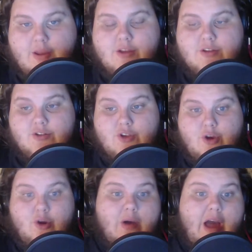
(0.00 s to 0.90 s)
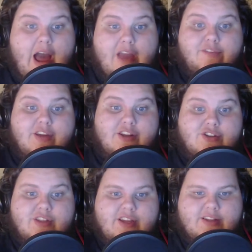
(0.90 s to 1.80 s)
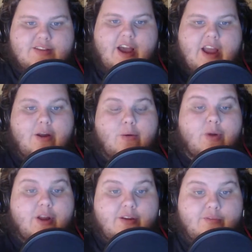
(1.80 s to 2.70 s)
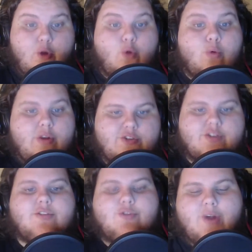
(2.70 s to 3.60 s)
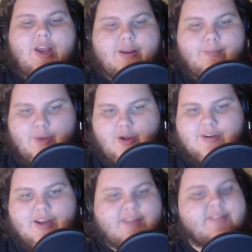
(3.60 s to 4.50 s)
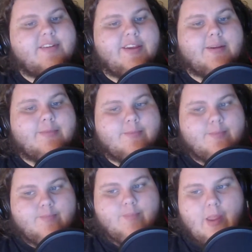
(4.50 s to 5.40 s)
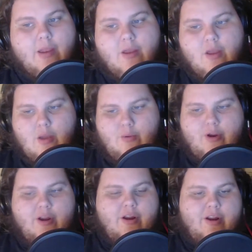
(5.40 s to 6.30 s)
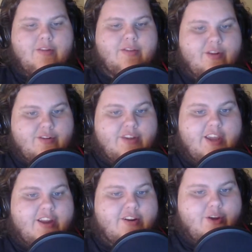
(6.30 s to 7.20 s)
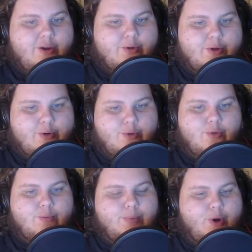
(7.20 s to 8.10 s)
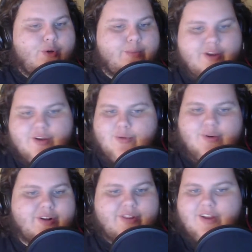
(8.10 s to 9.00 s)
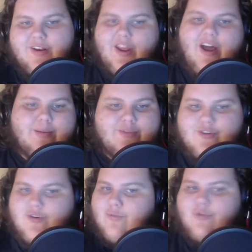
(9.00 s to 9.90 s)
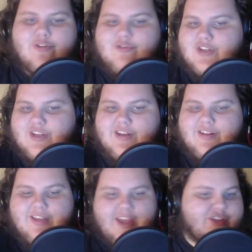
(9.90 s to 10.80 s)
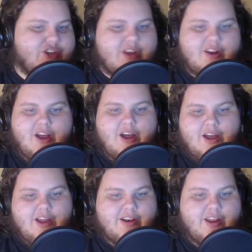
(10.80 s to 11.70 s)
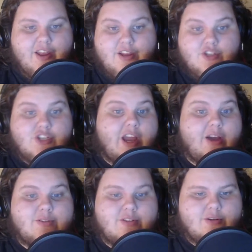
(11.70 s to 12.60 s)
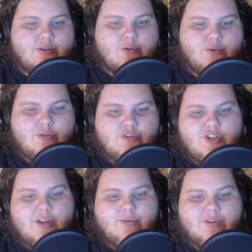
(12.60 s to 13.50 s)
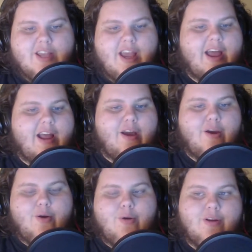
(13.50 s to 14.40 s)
So, I finished the entire run of original Dragon Ball, not Z, where there's Kid Goku, Bulma, Krillin, Yamcha, Roshi, Tenshin Han, Chaozu, General Tao,